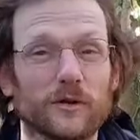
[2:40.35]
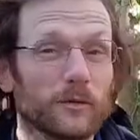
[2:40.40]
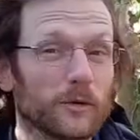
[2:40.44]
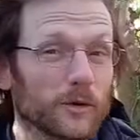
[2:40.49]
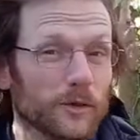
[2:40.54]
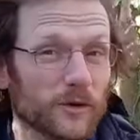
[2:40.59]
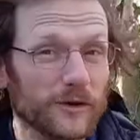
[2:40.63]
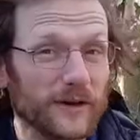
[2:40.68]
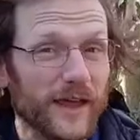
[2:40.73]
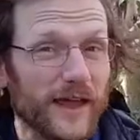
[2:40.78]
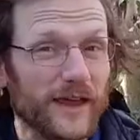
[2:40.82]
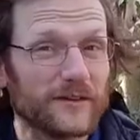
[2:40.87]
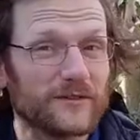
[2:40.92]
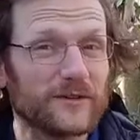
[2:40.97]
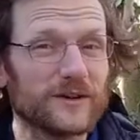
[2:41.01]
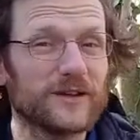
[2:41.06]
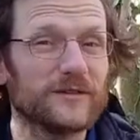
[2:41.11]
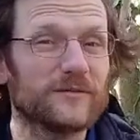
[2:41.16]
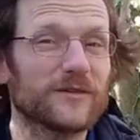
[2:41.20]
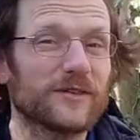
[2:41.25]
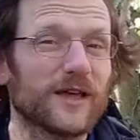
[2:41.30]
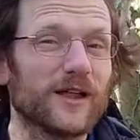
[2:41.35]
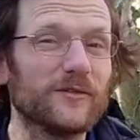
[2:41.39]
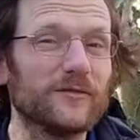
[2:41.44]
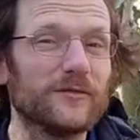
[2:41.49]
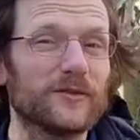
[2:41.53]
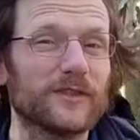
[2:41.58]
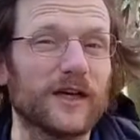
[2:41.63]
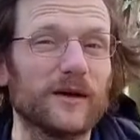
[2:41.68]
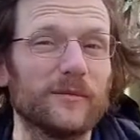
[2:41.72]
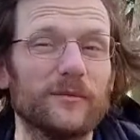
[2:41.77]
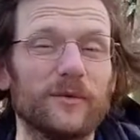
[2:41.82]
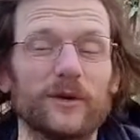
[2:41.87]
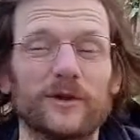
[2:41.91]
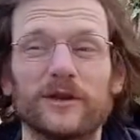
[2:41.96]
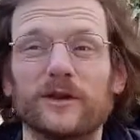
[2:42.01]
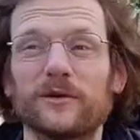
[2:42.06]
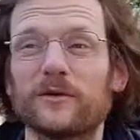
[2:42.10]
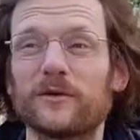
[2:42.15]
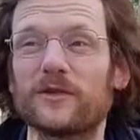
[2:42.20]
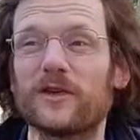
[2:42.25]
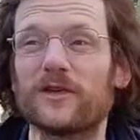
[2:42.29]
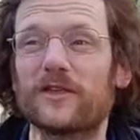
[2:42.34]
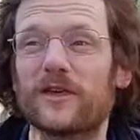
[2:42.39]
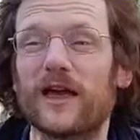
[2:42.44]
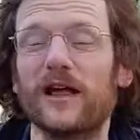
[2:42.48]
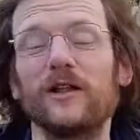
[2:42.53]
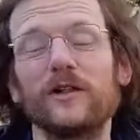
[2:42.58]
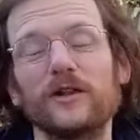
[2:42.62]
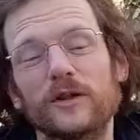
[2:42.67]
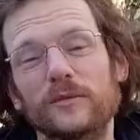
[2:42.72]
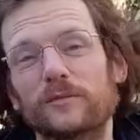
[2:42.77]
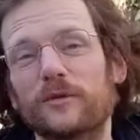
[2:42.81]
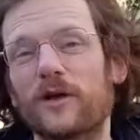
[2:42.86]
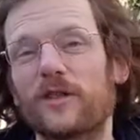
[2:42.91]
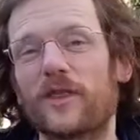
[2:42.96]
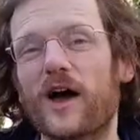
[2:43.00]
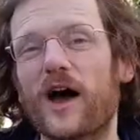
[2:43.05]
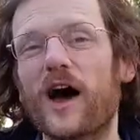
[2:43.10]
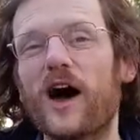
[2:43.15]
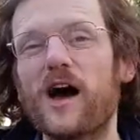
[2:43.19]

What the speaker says: It wasn't Henry himself at that point, it was his elder brother,